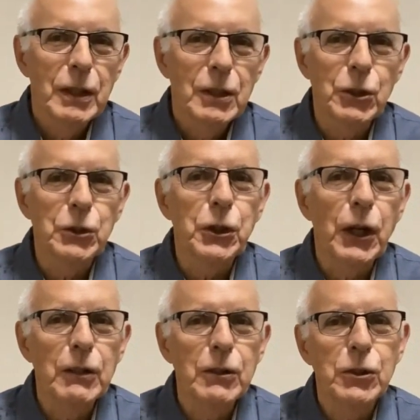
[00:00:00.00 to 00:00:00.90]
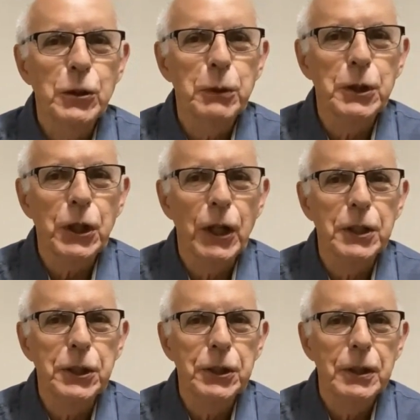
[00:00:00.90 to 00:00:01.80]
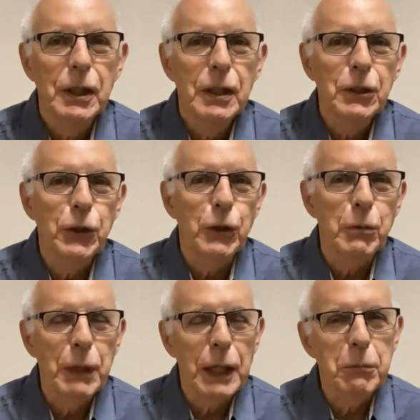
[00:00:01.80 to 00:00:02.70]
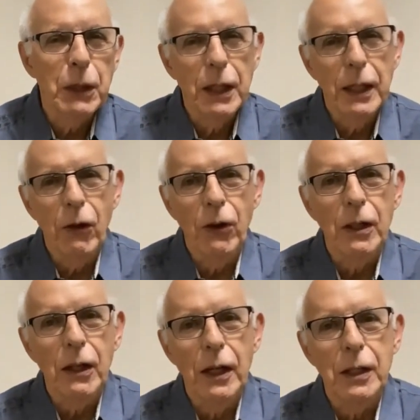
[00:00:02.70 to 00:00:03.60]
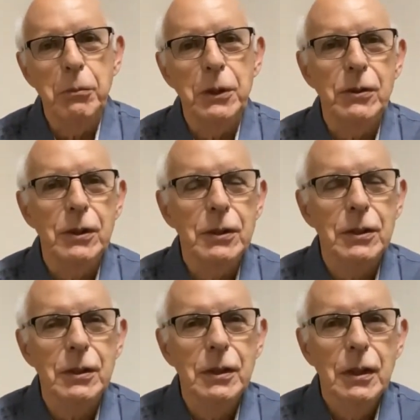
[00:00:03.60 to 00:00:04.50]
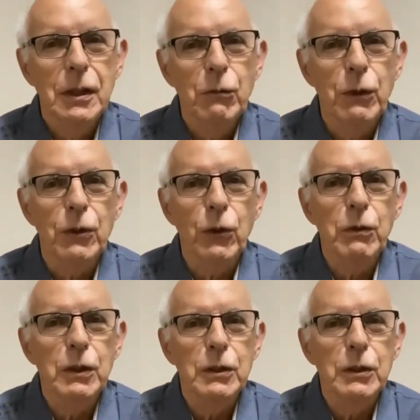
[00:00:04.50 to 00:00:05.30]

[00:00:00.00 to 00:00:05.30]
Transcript: shows you how to supercharge your make money online business with over